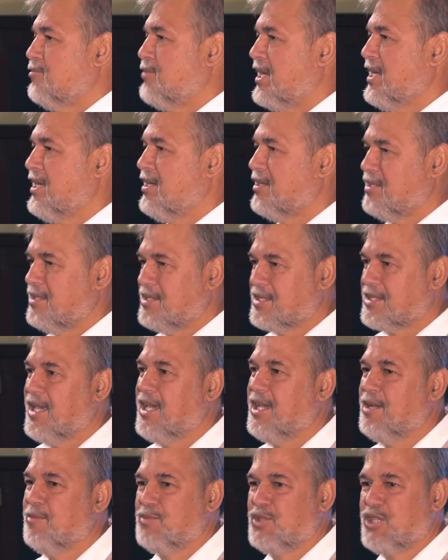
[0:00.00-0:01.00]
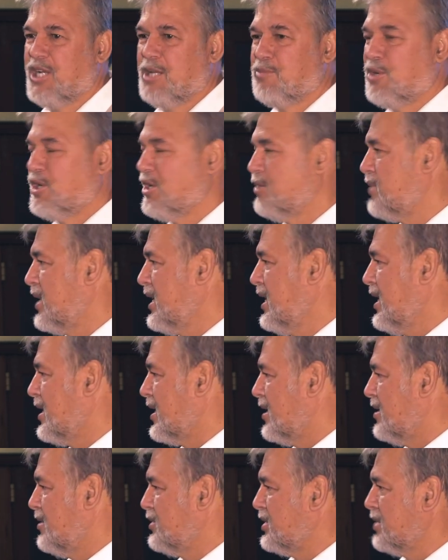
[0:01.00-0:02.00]
money on a scam, trying to borrow money
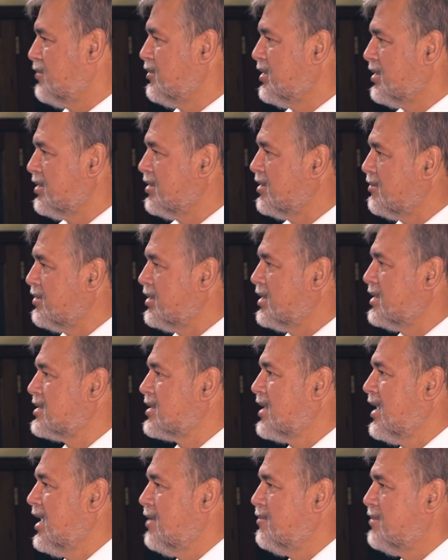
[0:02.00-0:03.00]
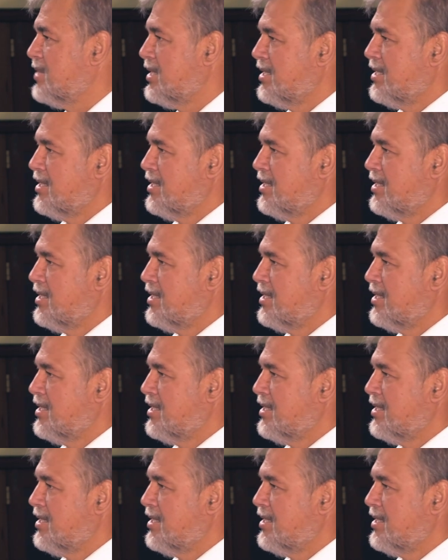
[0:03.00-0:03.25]
with a scam.